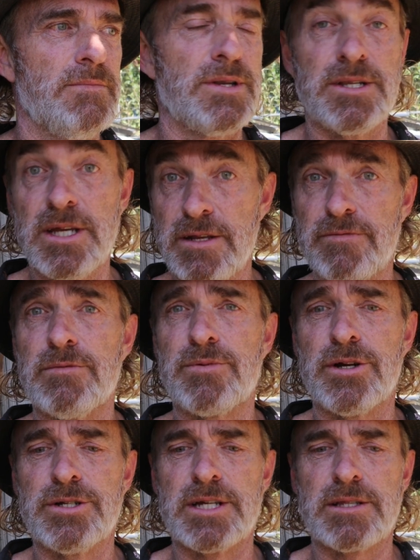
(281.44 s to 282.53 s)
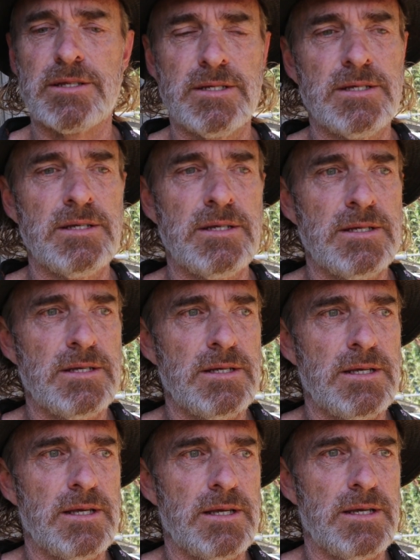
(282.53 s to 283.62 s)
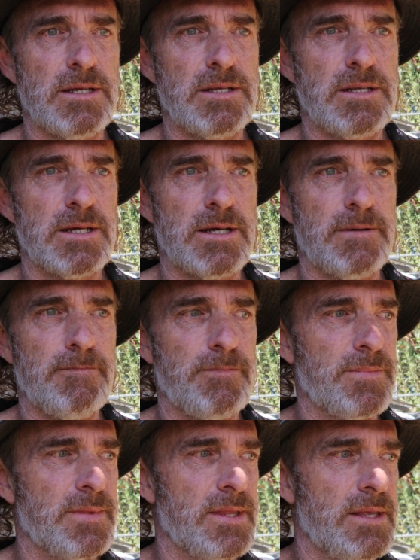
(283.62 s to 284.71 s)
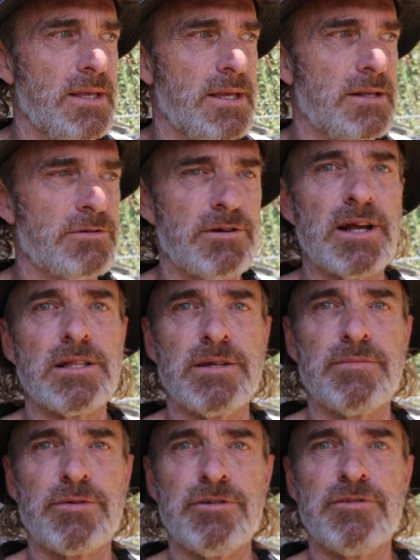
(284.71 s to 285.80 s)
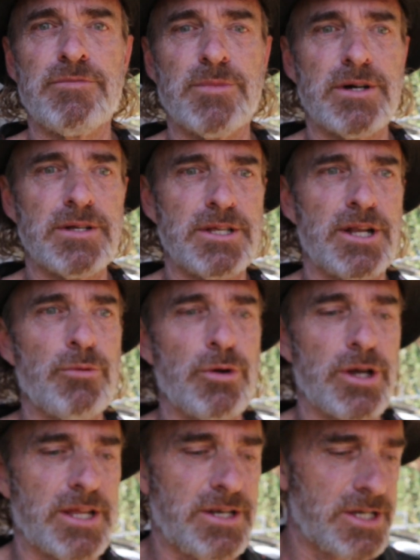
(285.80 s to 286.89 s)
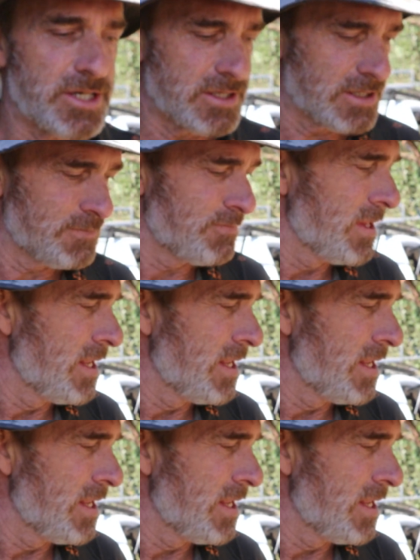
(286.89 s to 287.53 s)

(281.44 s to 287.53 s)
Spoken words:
but a needful project, and it'll greatly improve my work conditions.